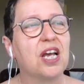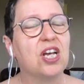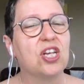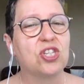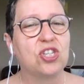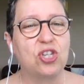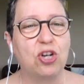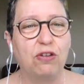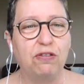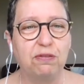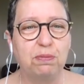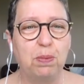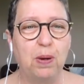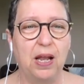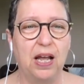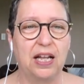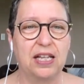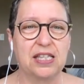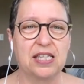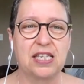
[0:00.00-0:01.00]
soft
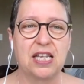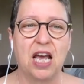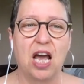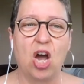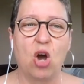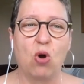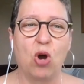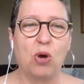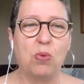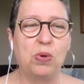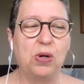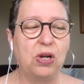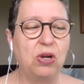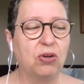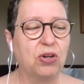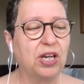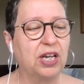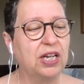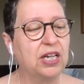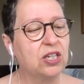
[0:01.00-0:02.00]
plants, where we're
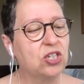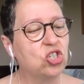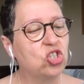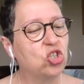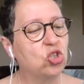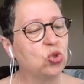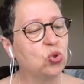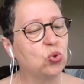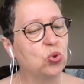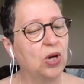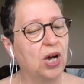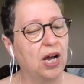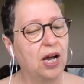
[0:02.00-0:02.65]
looking into